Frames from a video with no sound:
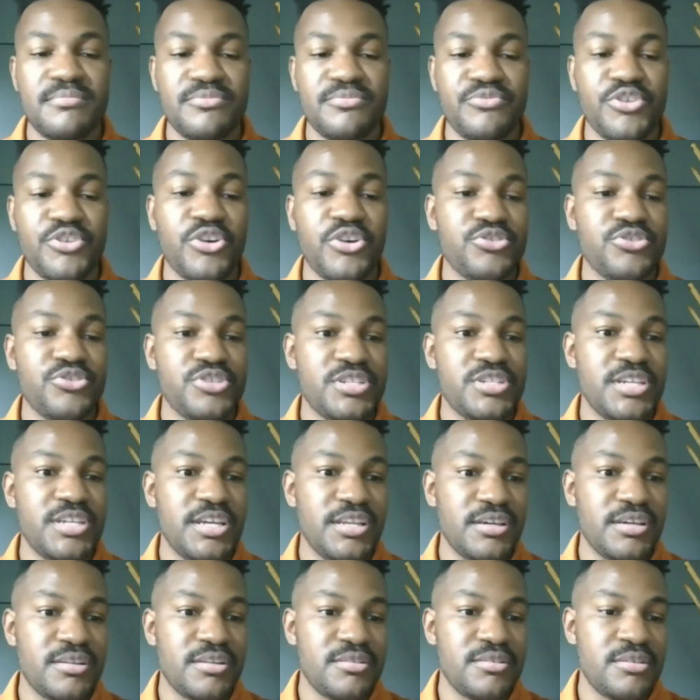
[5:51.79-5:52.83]

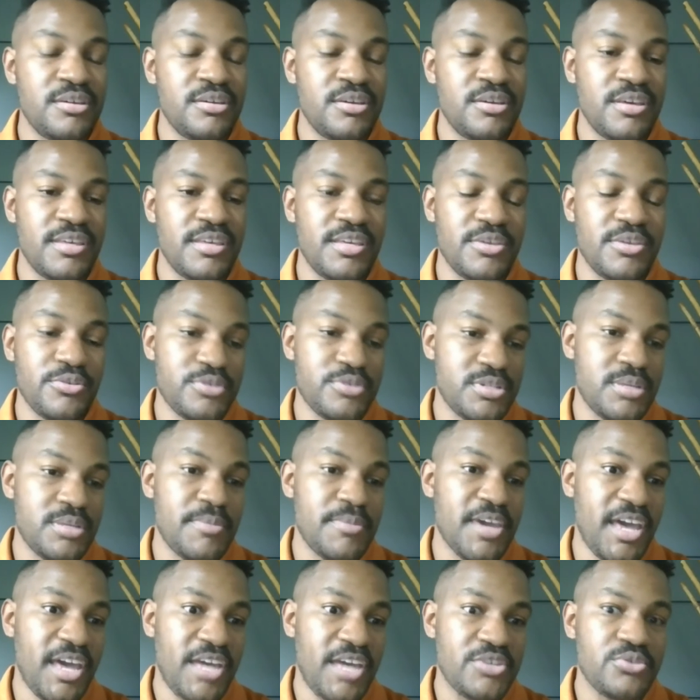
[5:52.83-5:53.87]
regurgitated either
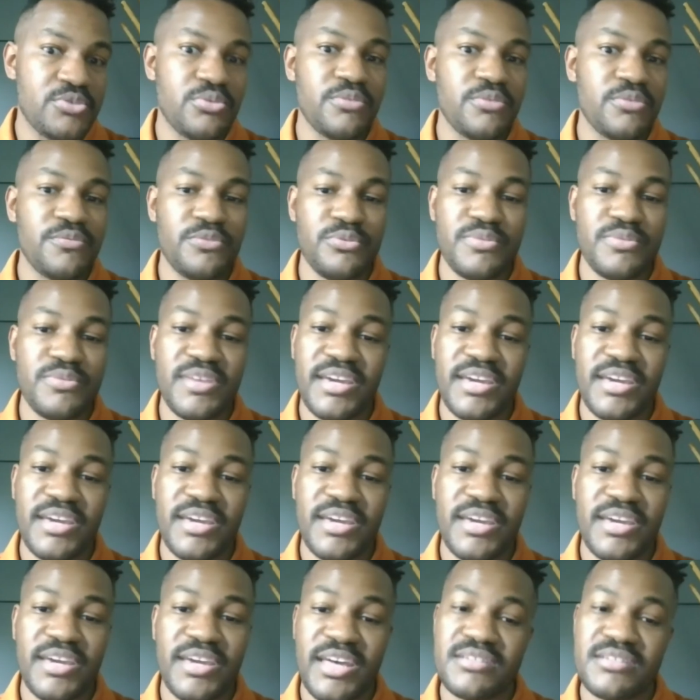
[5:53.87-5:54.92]
stomach acid or food that
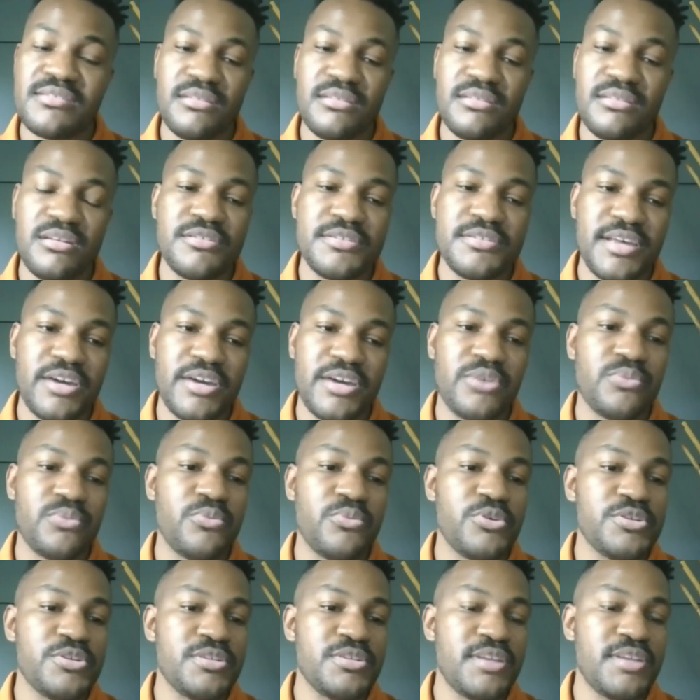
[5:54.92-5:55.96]
get into the lungs,
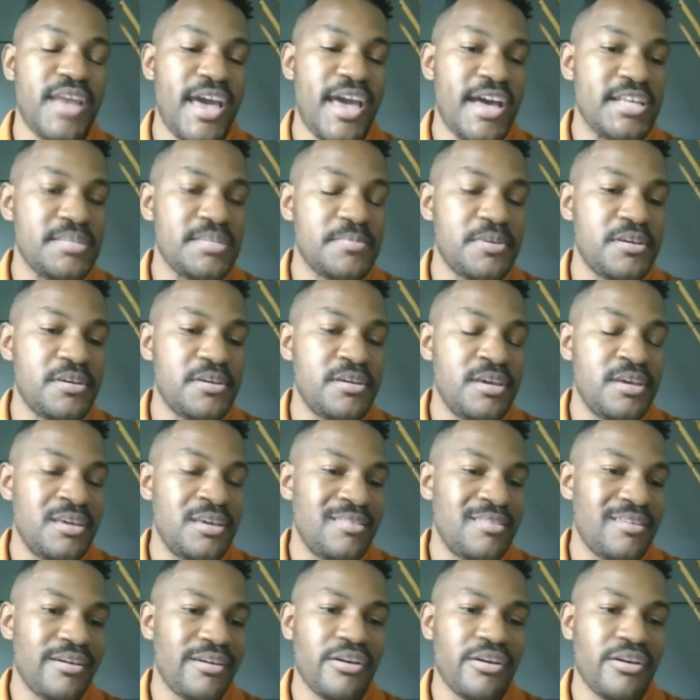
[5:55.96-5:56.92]
that can worsen asthma,